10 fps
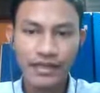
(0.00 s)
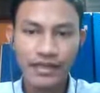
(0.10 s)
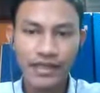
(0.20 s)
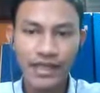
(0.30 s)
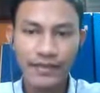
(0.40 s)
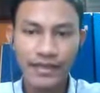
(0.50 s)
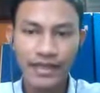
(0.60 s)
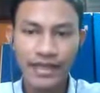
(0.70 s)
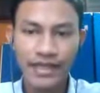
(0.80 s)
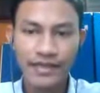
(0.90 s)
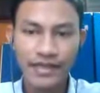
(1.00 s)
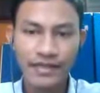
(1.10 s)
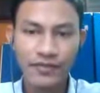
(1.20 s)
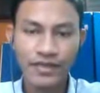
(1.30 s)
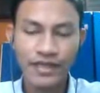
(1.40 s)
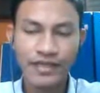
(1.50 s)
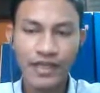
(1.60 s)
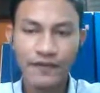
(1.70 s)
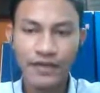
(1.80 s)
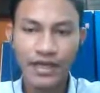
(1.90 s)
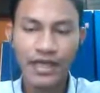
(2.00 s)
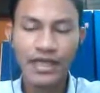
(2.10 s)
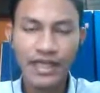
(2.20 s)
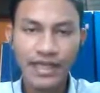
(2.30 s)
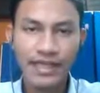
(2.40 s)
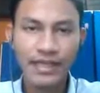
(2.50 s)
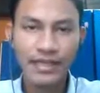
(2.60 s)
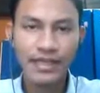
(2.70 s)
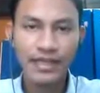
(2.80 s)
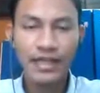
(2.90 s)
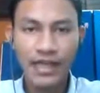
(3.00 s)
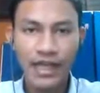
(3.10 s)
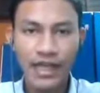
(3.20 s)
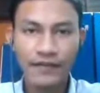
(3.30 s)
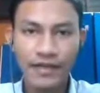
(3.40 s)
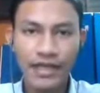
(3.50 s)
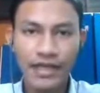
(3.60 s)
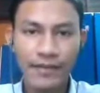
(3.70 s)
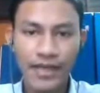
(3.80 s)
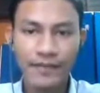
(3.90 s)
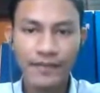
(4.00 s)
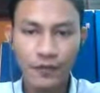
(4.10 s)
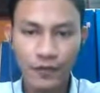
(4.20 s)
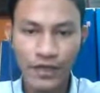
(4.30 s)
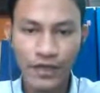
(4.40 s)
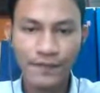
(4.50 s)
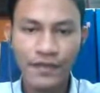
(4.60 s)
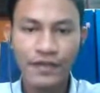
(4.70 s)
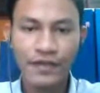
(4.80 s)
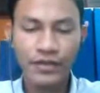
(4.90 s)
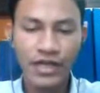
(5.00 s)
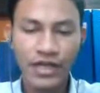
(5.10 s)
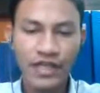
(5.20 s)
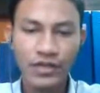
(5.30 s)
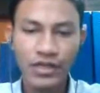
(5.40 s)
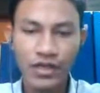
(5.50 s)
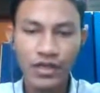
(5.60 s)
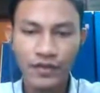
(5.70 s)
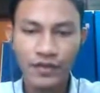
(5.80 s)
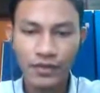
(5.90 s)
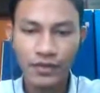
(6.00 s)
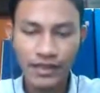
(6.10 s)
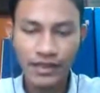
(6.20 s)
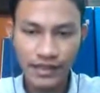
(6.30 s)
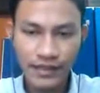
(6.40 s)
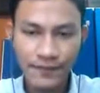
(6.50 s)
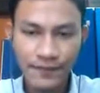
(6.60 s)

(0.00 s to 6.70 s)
element analysis, which is FEA in FEMM software. So the last one of the project is